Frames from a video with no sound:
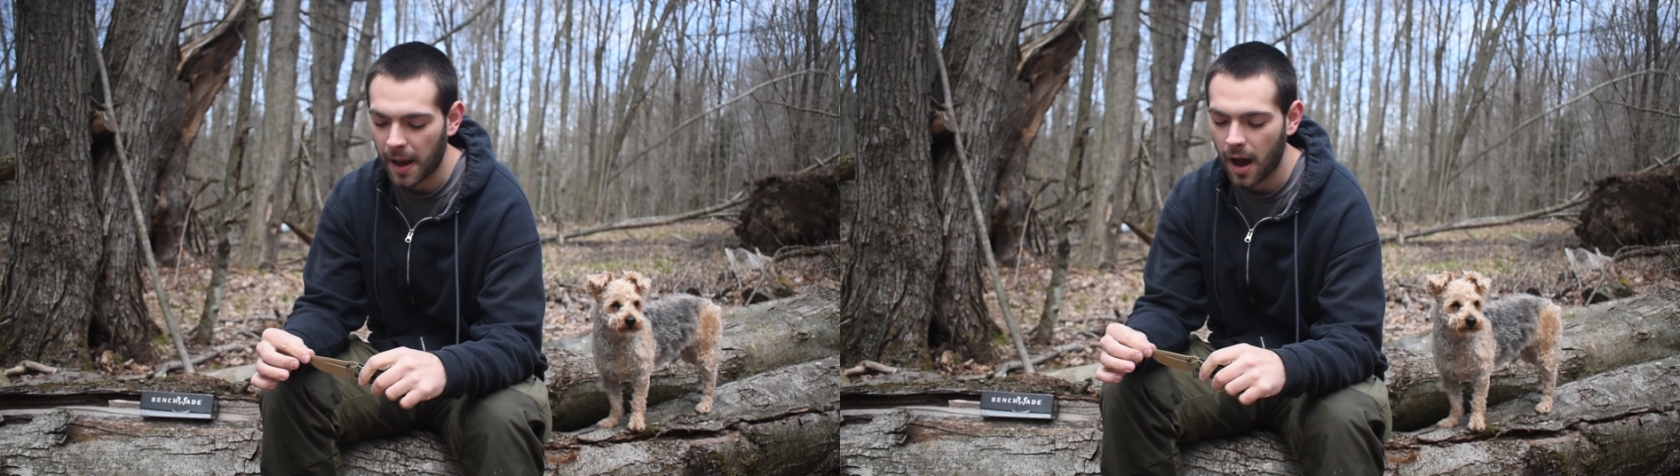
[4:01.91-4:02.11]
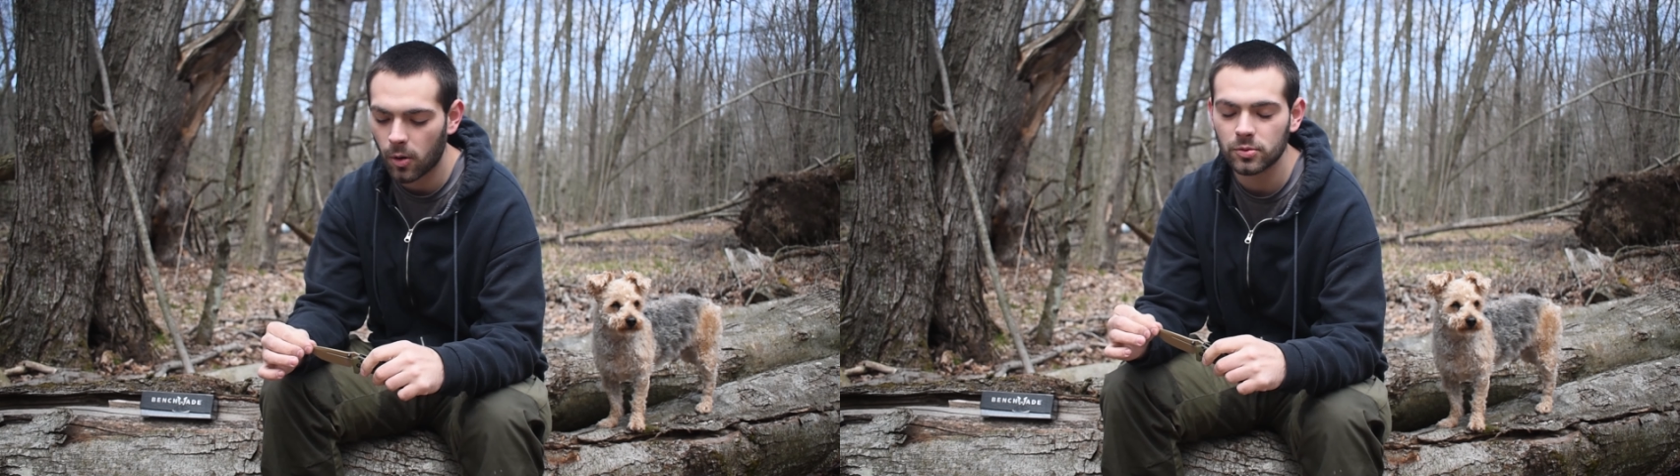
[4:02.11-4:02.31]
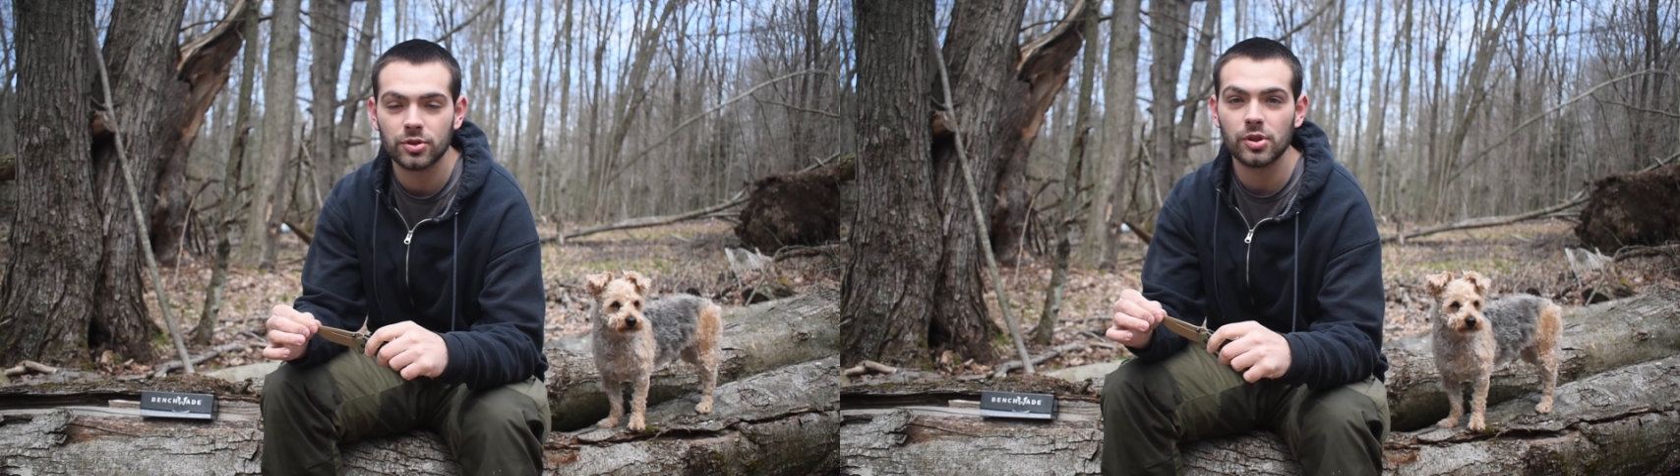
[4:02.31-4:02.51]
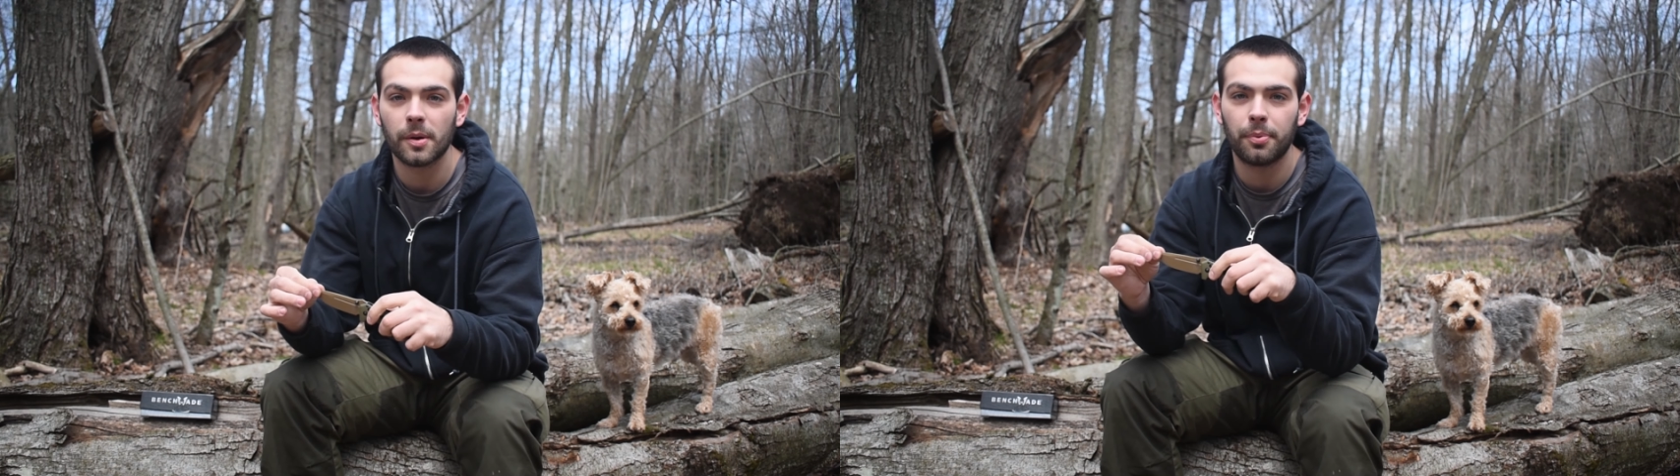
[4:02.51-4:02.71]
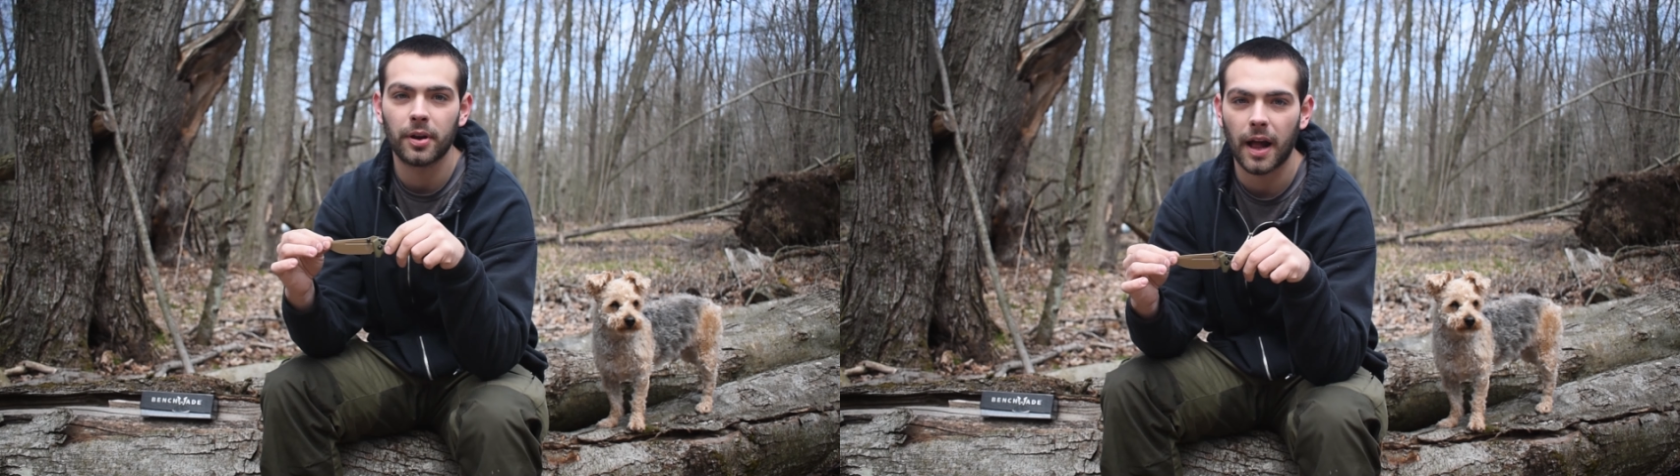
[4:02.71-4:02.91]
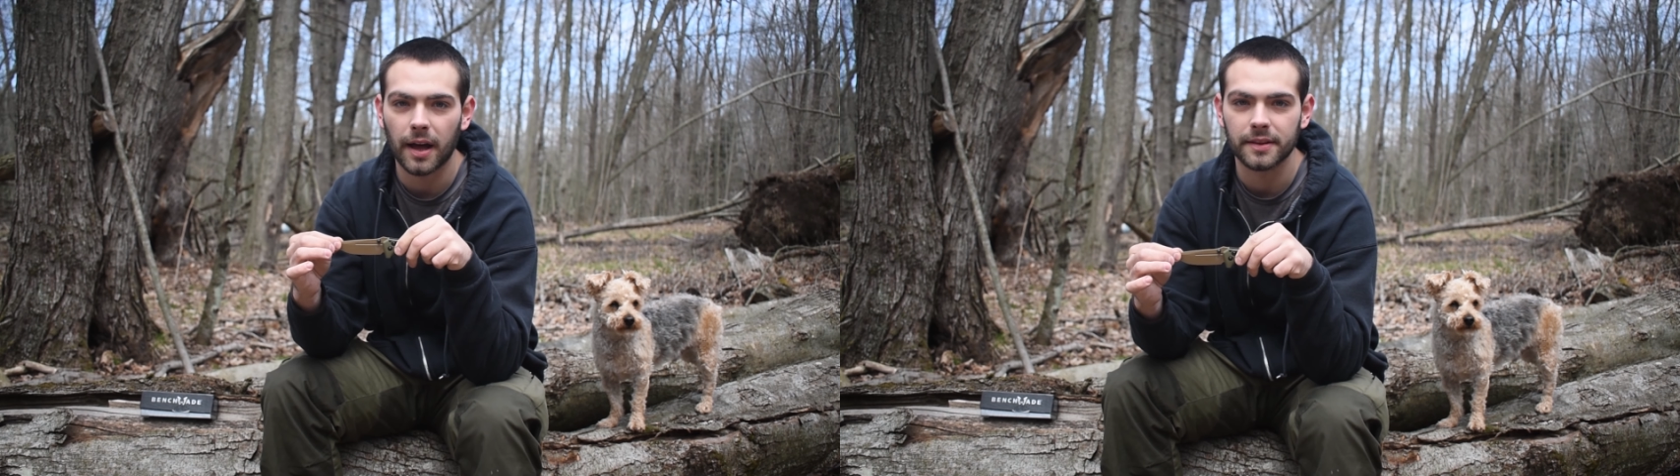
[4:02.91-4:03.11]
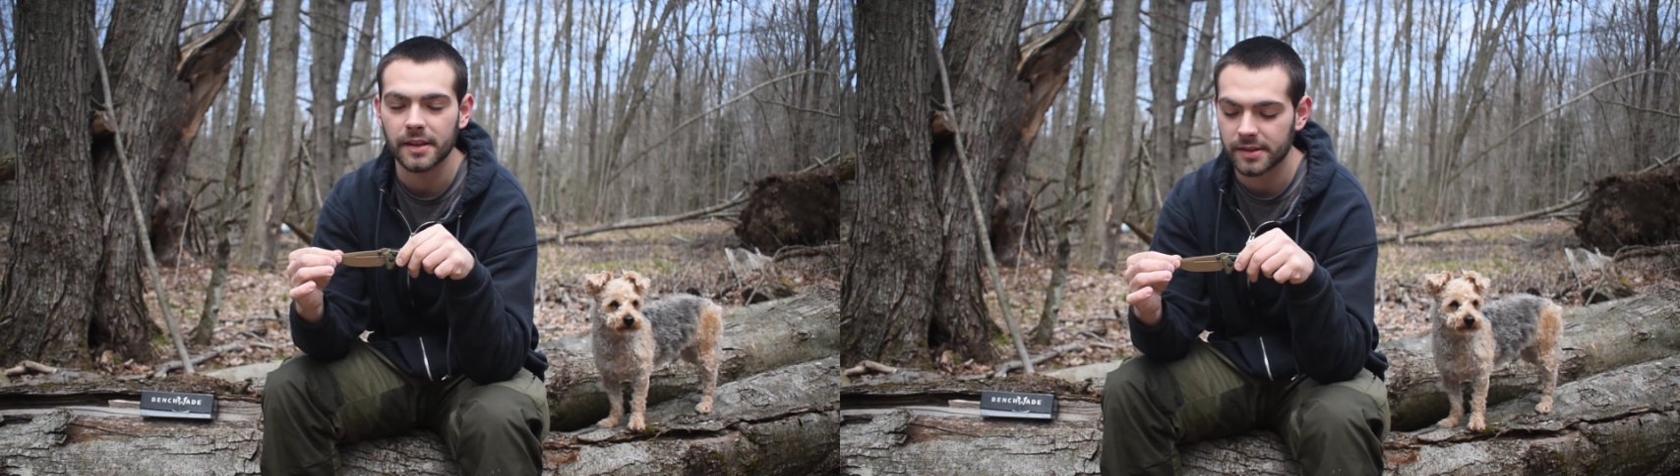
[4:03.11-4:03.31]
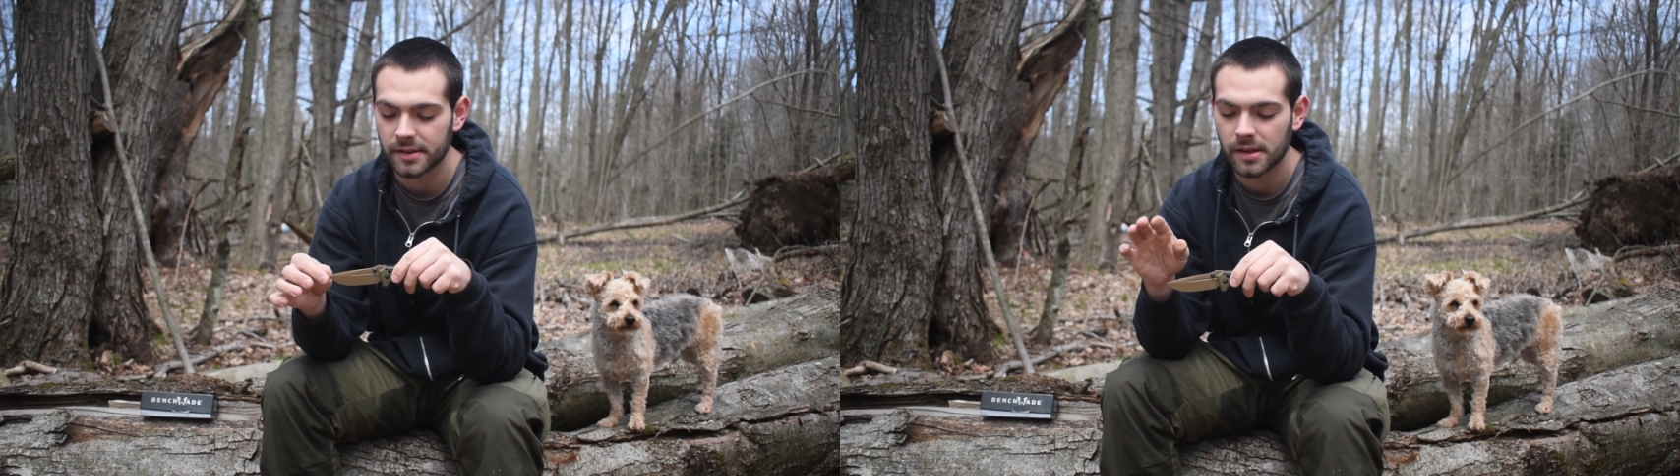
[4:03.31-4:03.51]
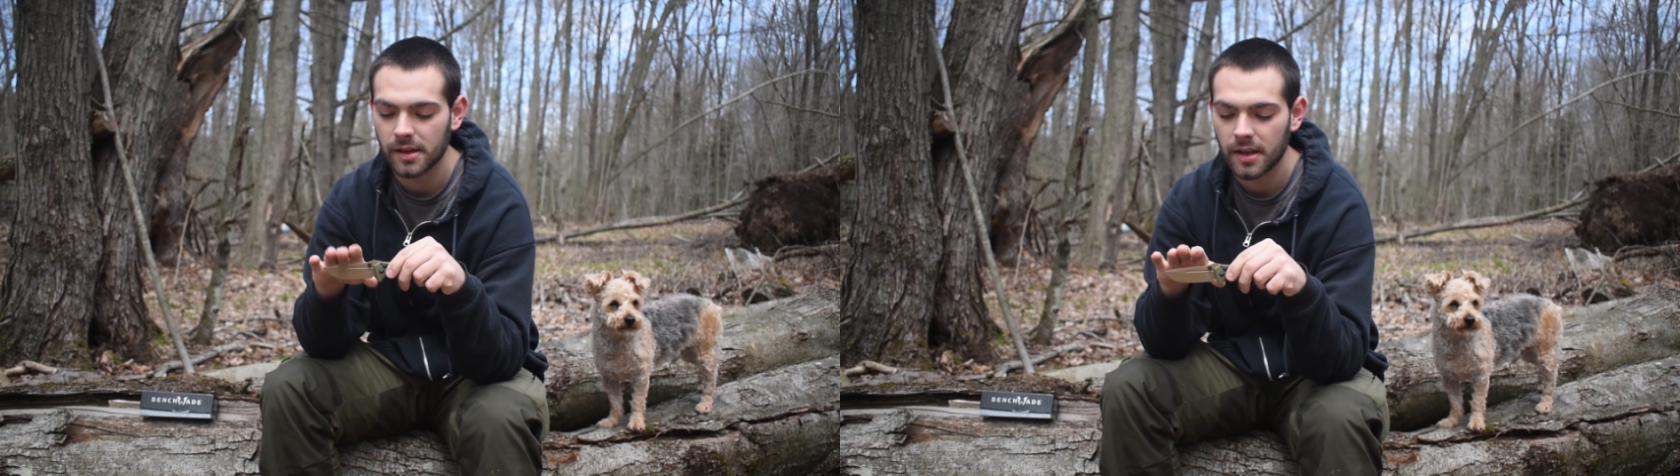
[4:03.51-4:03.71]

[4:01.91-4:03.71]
pounds you can put on this